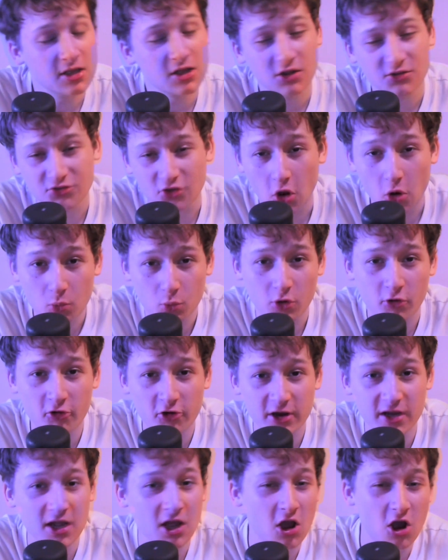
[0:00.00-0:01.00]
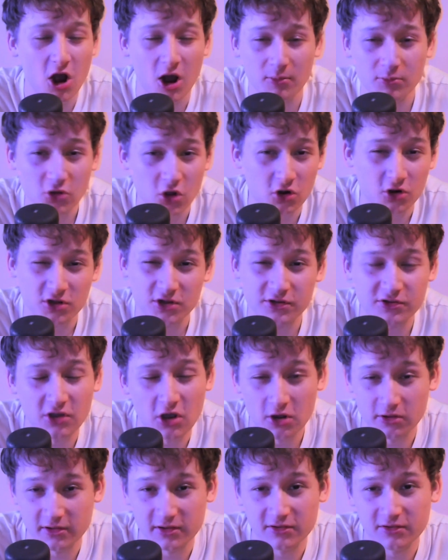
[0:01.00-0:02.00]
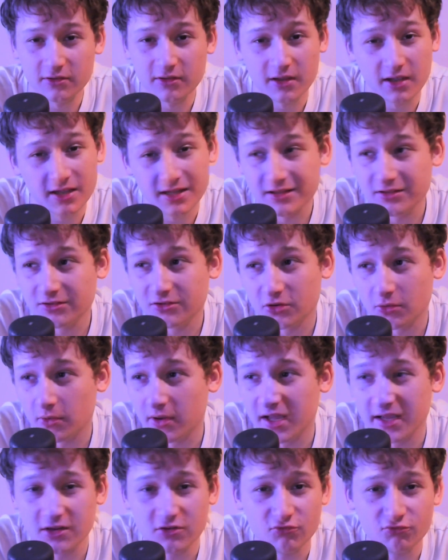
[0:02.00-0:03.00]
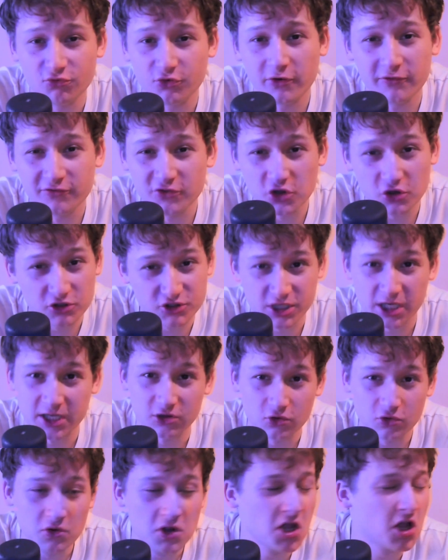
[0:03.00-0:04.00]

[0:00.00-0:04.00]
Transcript: don't worry, I'm not going to turn into a review channel.